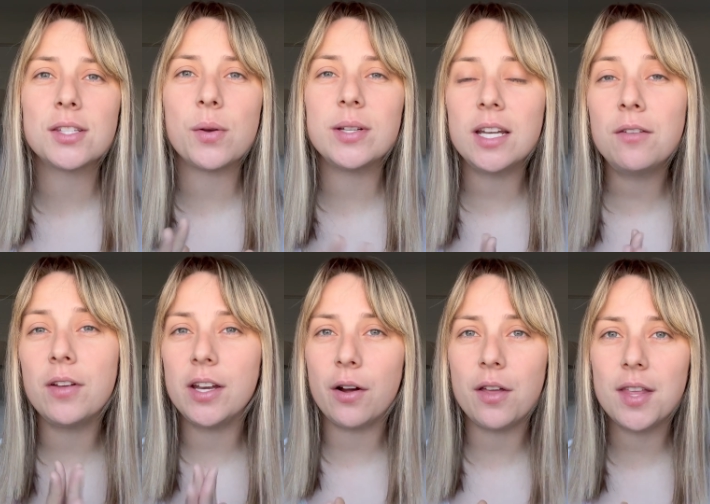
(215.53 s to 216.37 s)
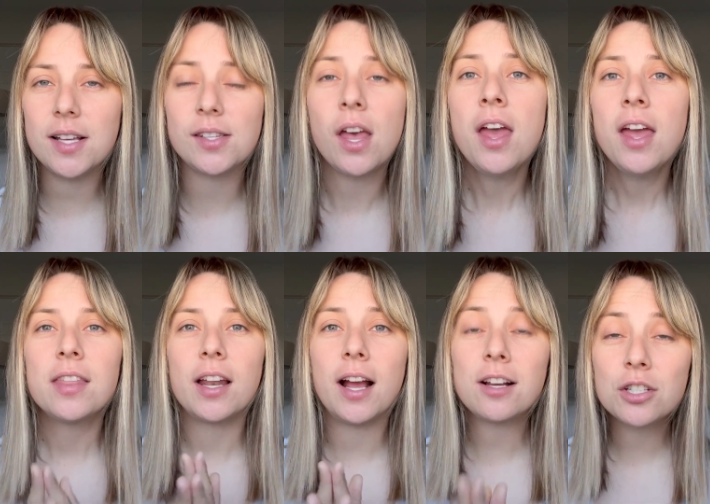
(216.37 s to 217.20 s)
So I did a video on this
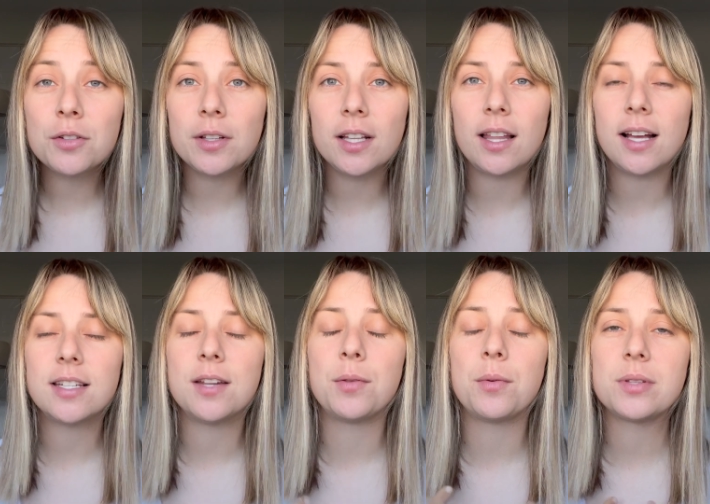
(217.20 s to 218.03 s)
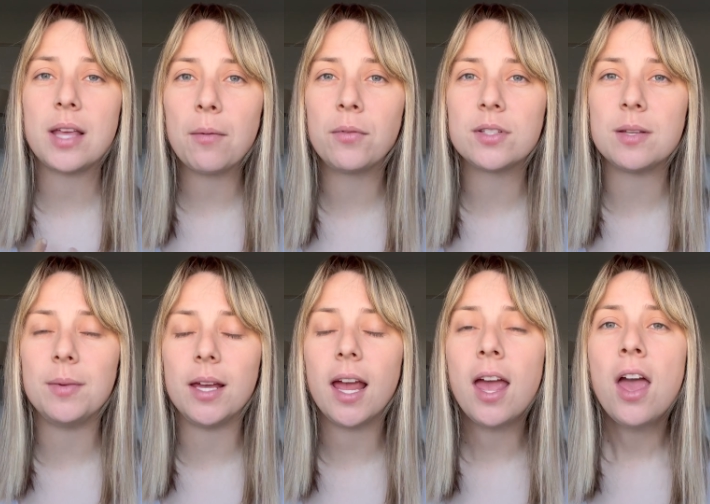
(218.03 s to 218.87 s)
that I actually really liked and that was helpful to
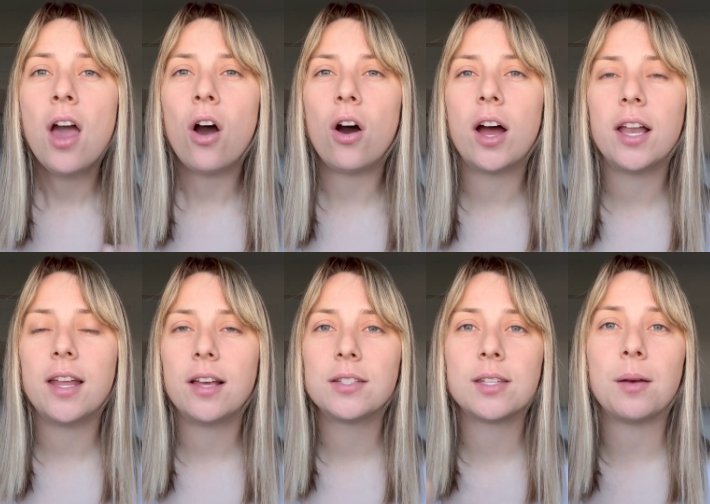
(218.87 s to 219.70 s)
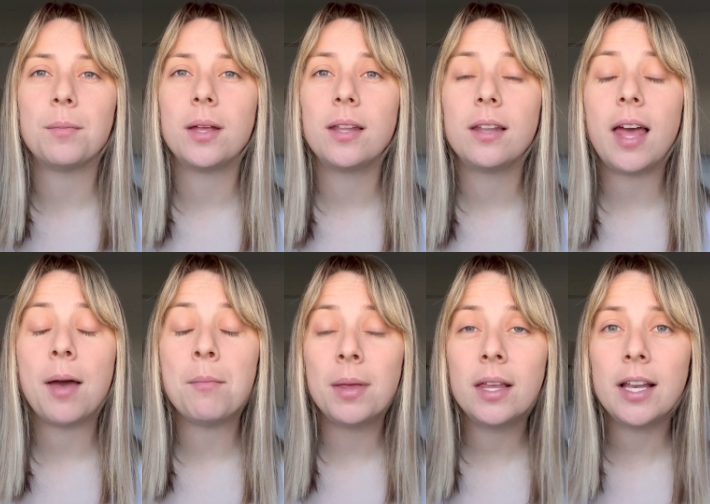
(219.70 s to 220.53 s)
me on some
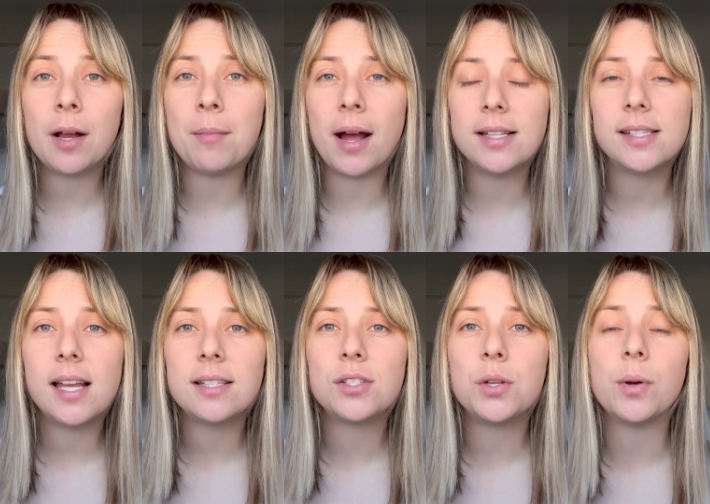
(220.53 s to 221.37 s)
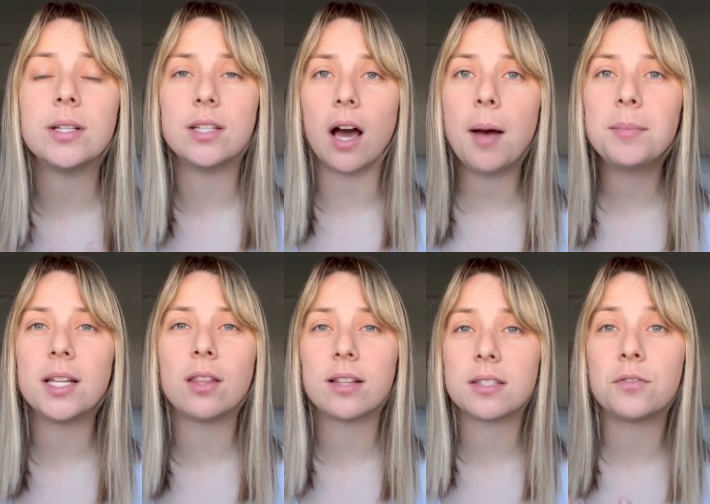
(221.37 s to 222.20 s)
millionaire mindsets to adopt
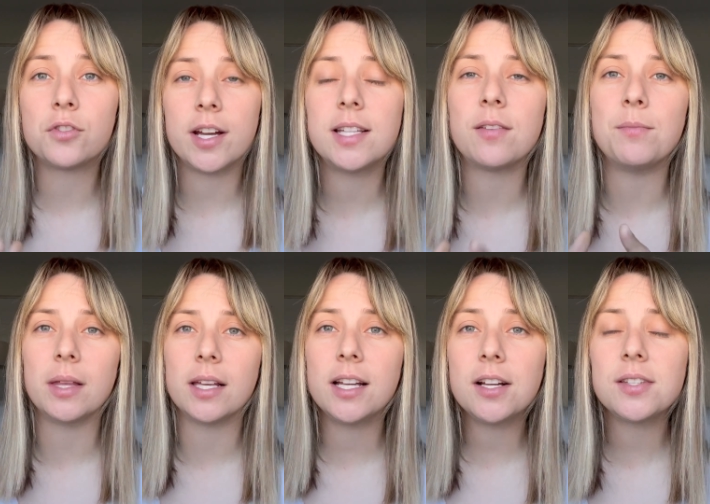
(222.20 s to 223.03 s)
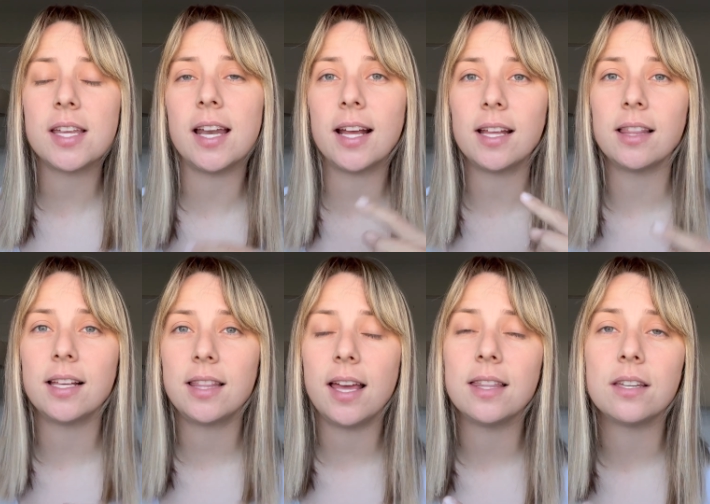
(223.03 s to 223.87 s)
and lots of traits of millionaires. And I can link
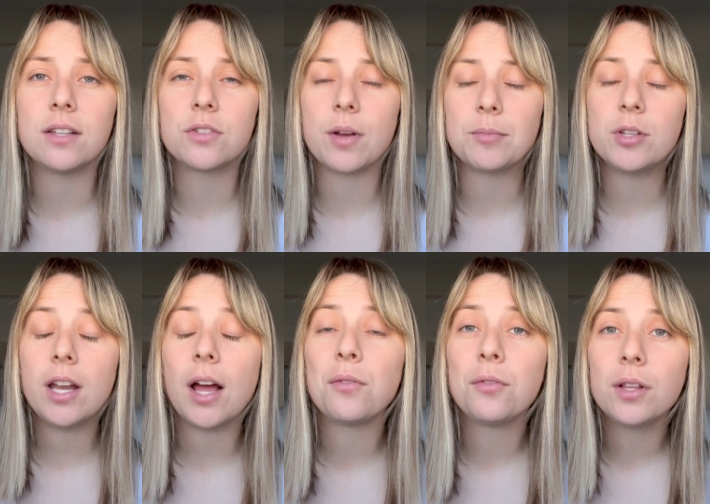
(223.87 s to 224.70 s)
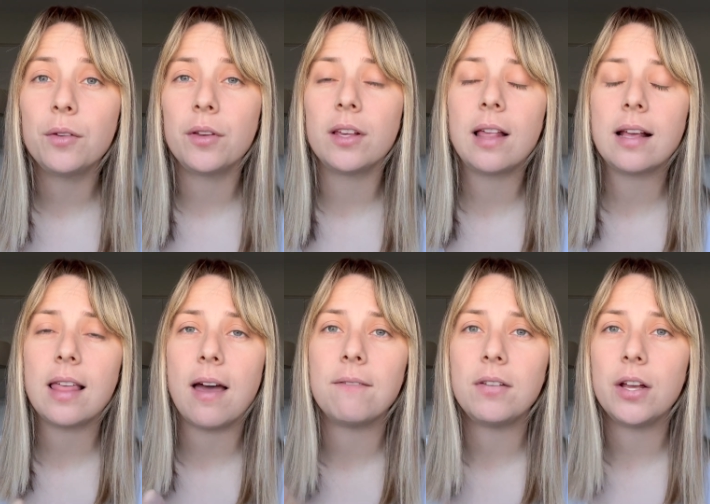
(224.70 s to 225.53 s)
that in the description. I really, really like
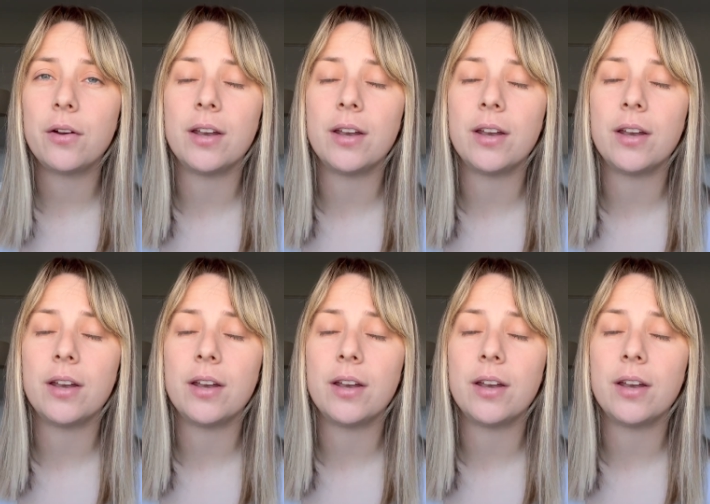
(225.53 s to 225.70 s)
that video.